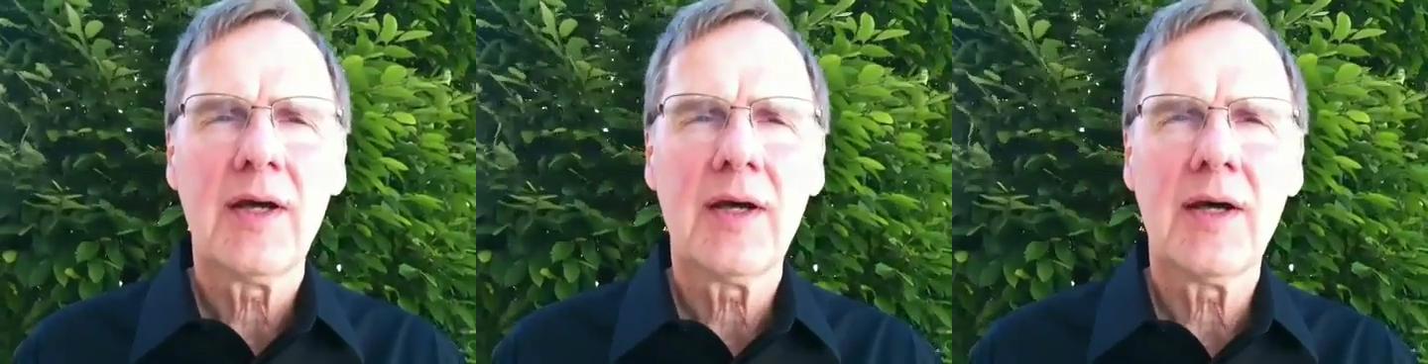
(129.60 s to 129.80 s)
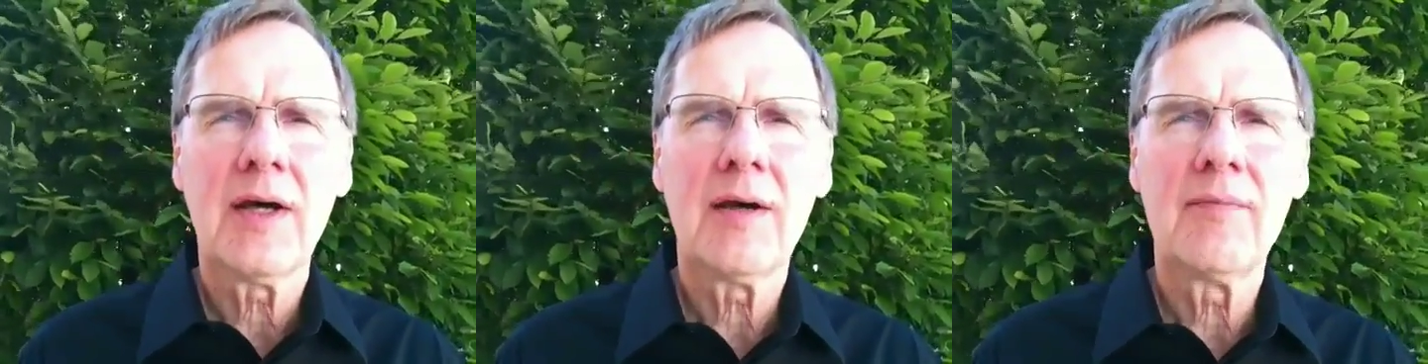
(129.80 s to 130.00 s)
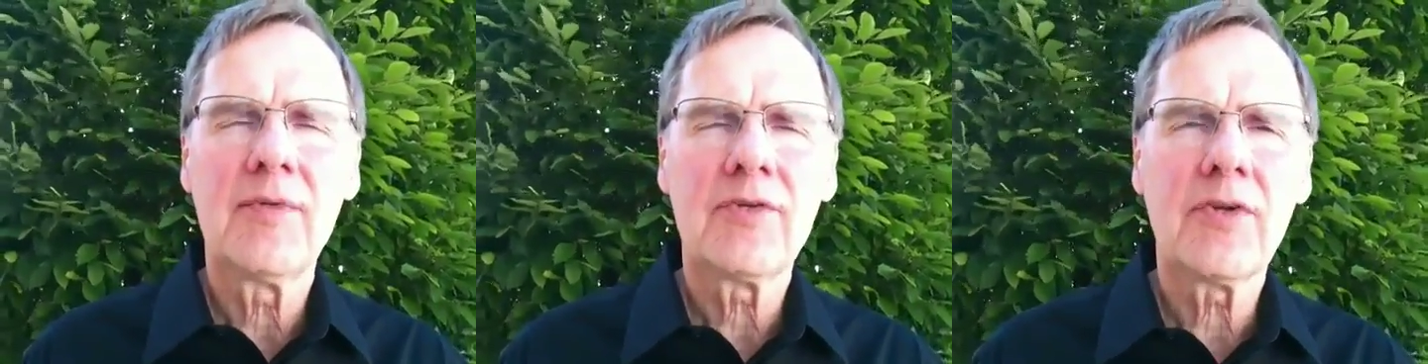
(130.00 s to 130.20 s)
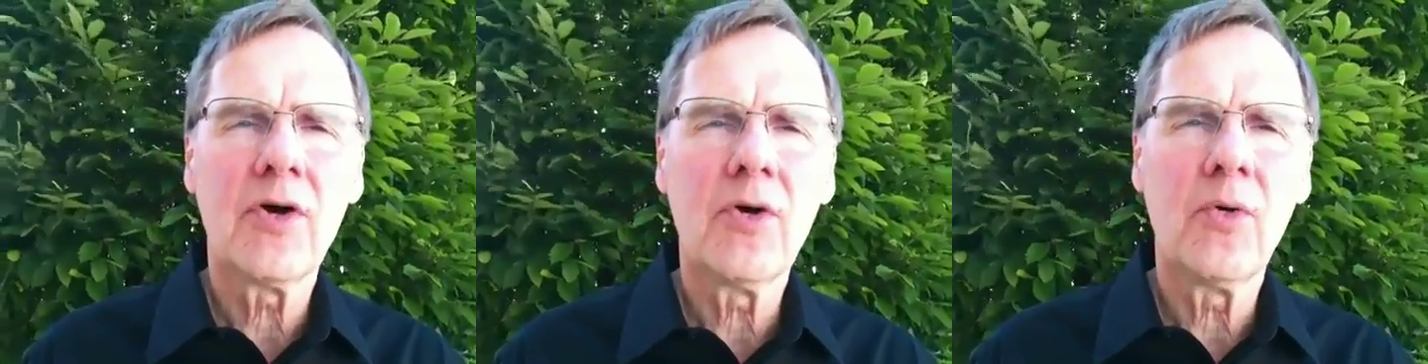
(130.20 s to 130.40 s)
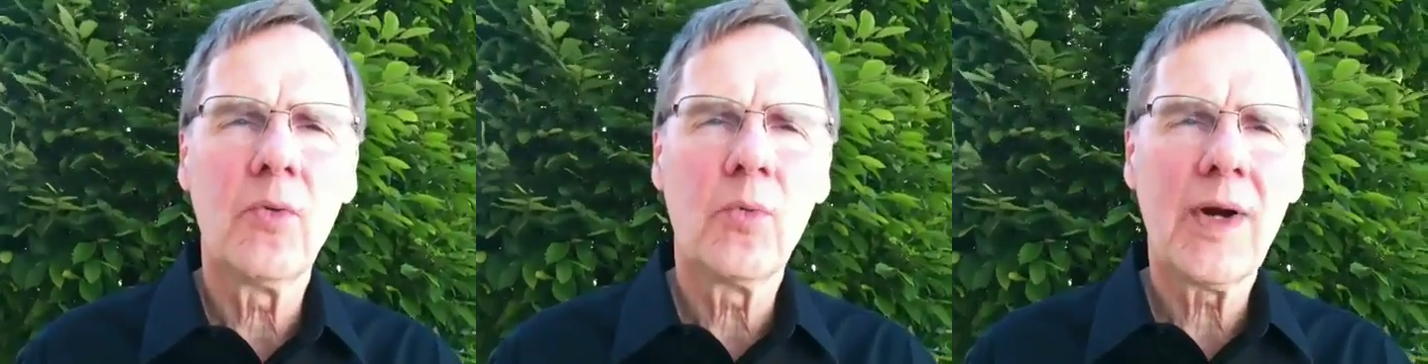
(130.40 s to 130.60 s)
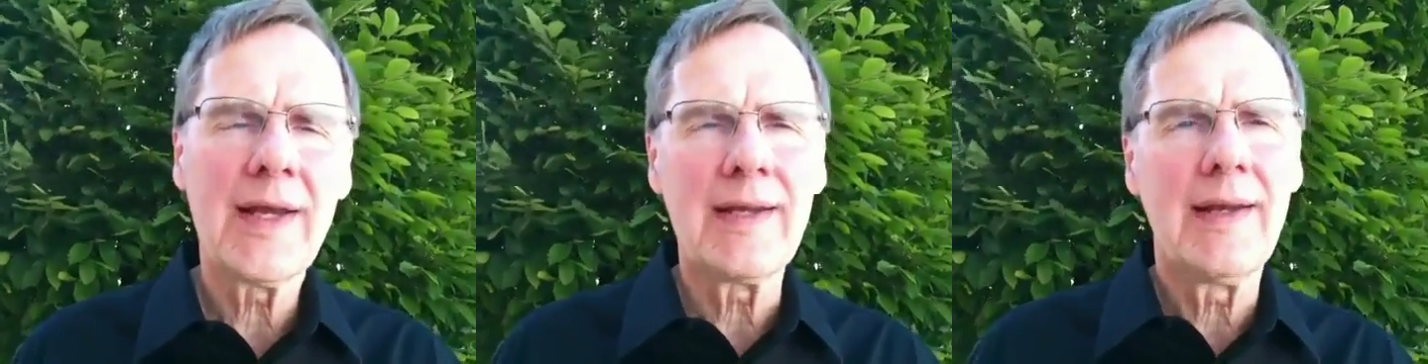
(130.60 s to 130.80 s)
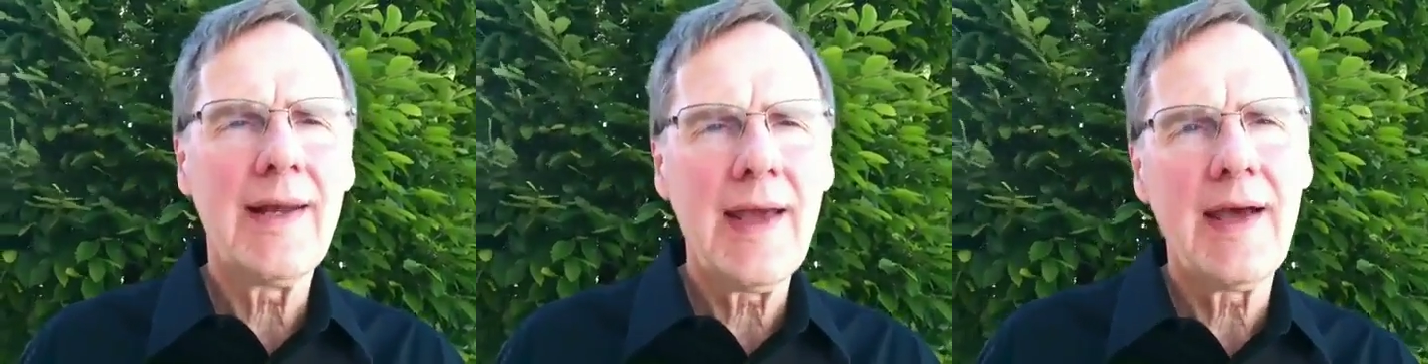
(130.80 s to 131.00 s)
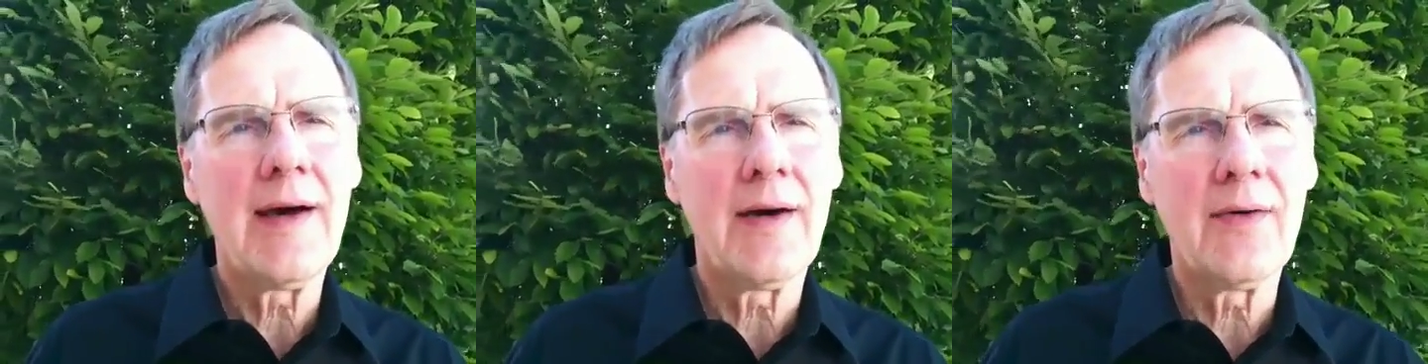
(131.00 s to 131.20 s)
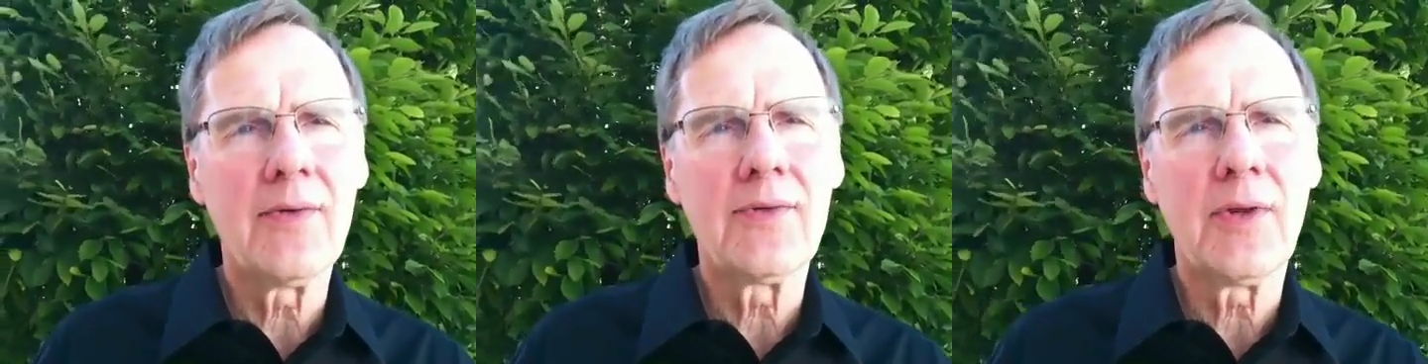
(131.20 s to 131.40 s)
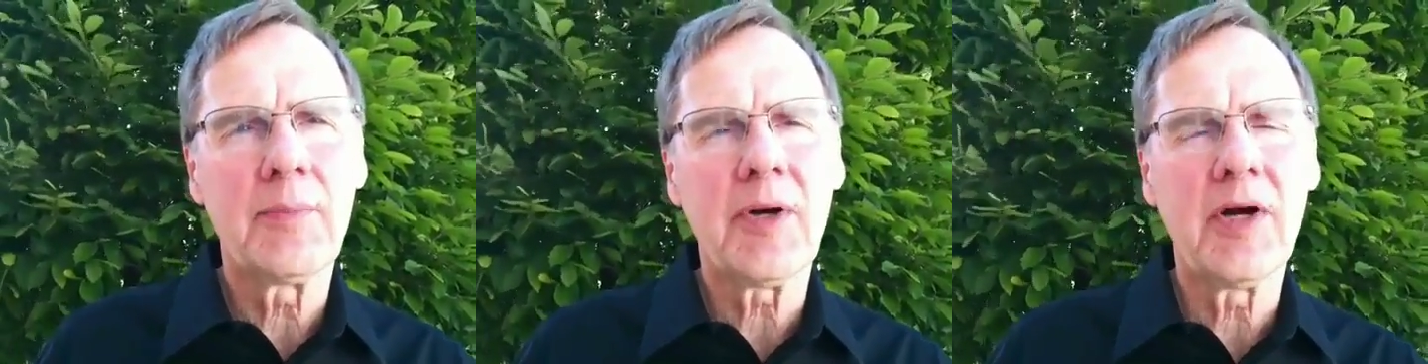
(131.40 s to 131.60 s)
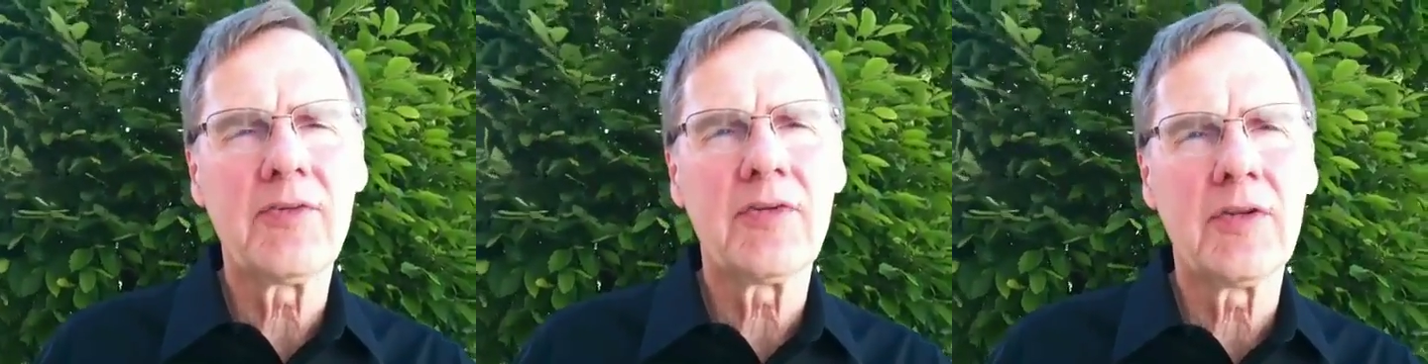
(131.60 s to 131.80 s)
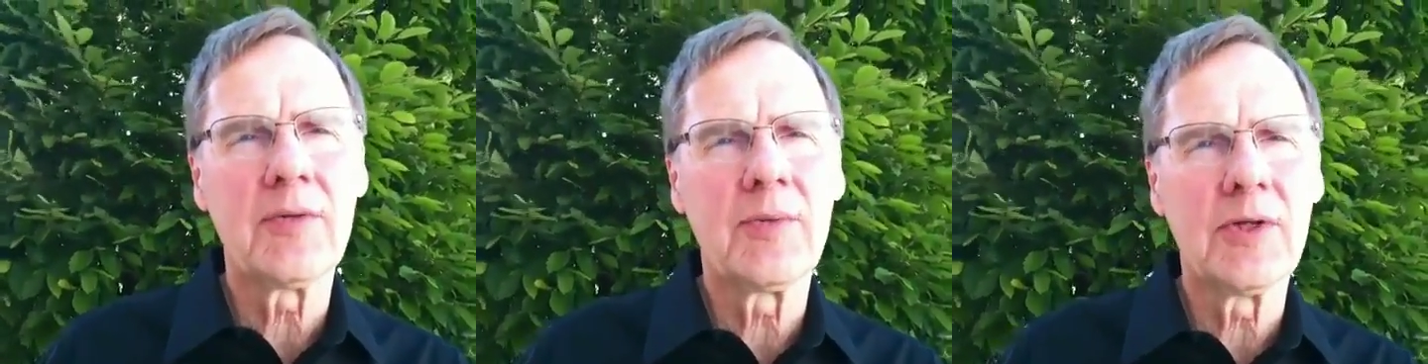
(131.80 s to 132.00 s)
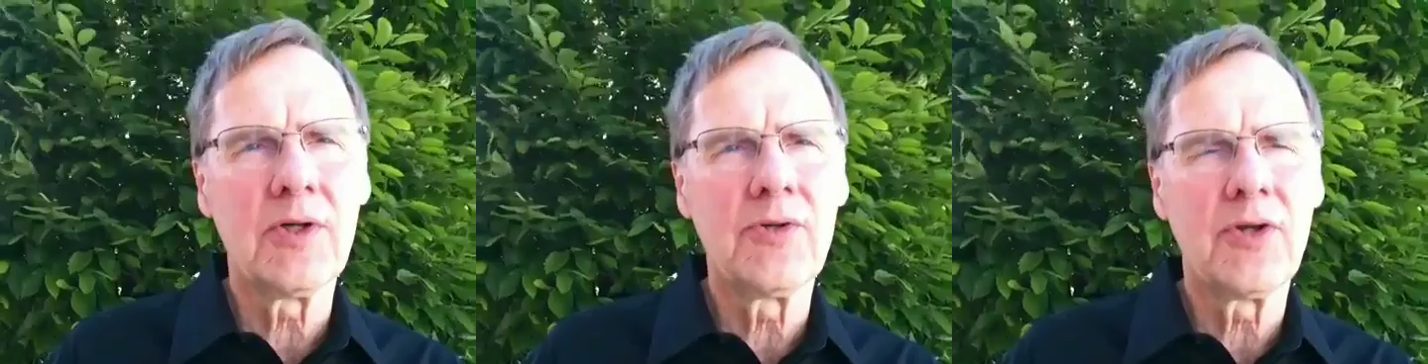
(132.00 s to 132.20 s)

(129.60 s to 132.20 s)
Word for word: Um, so right now, the parts of the world